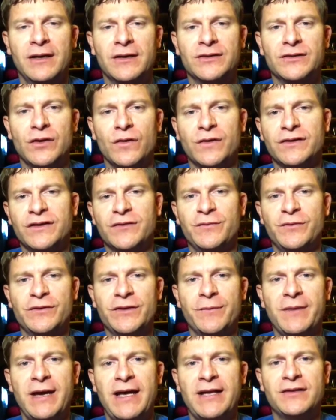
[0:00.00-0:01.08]
So this is
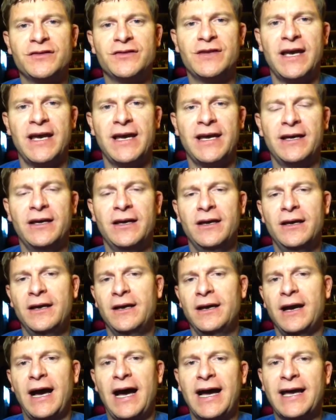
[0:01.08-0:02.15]
Music Man saying,
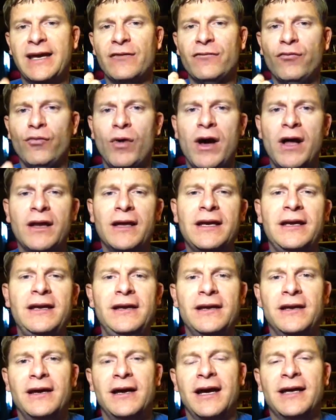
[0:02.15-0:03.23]
I give WALL-E
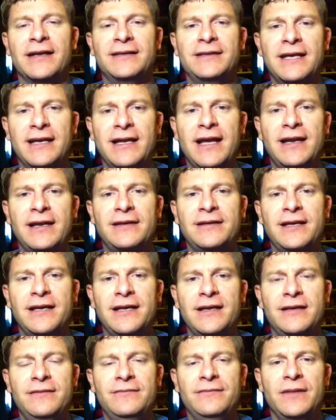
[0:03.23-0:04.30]
a 10 out of
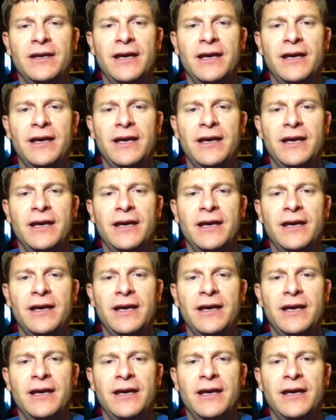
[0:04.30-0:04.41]
10.